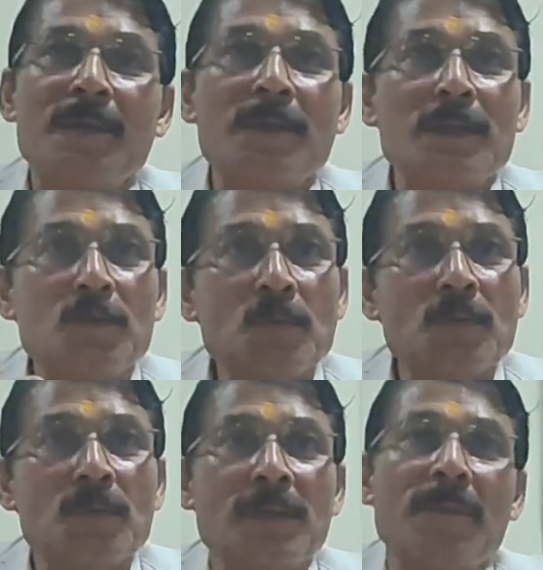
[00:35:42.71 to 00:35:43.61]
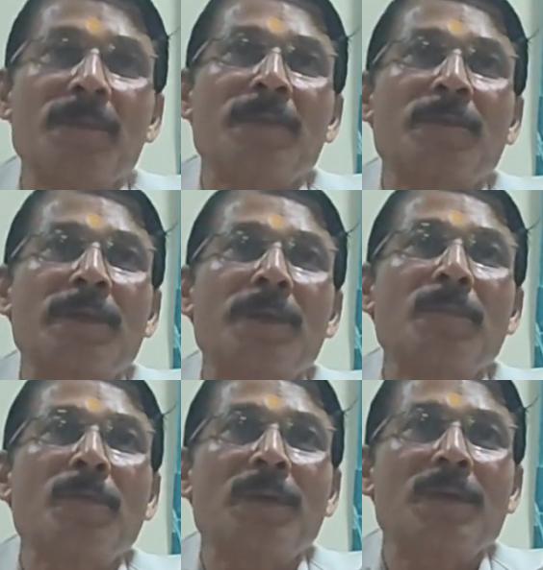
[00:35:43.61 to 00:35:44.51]
You can do rotative
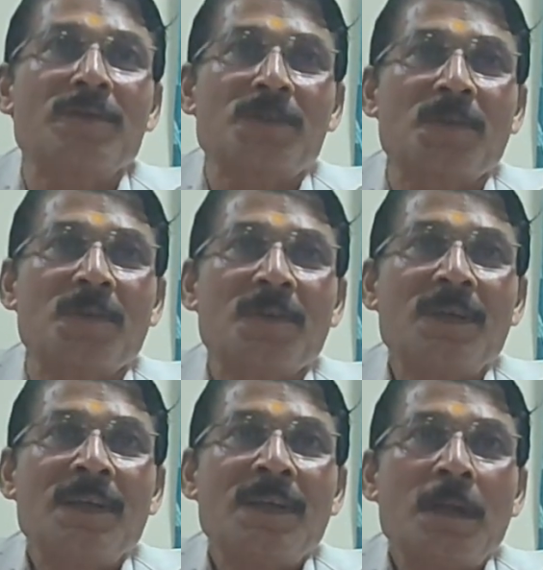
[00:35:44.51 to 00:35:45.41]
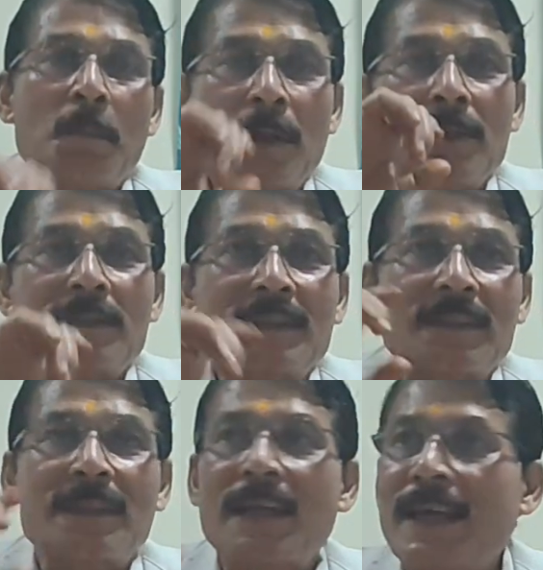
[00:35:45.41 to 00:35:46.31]
movement also, but
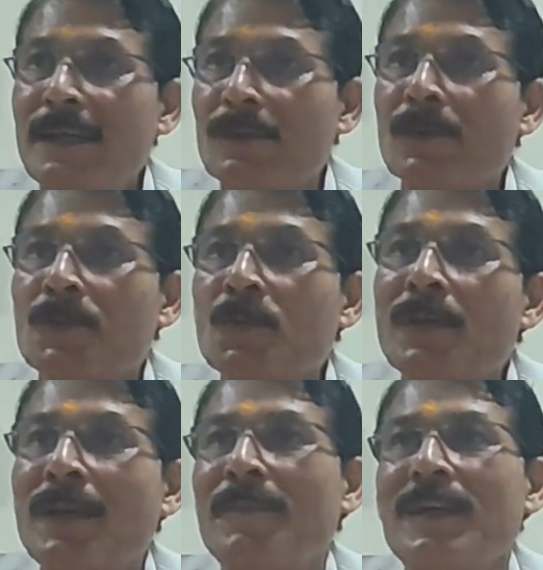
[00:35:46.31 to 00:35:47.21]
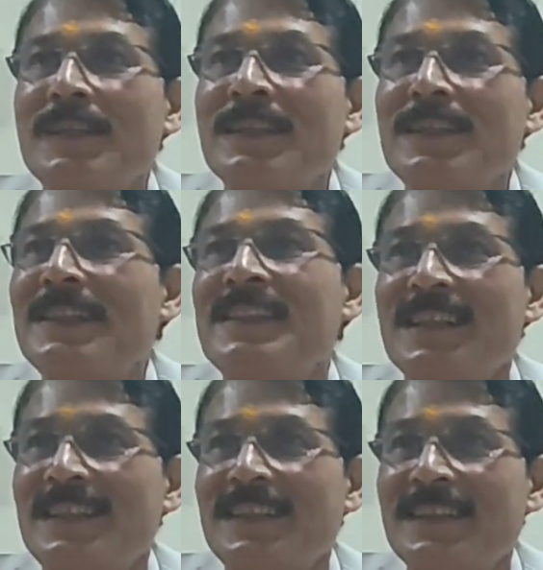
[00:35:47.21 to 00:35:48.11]
try not to hammer it initially.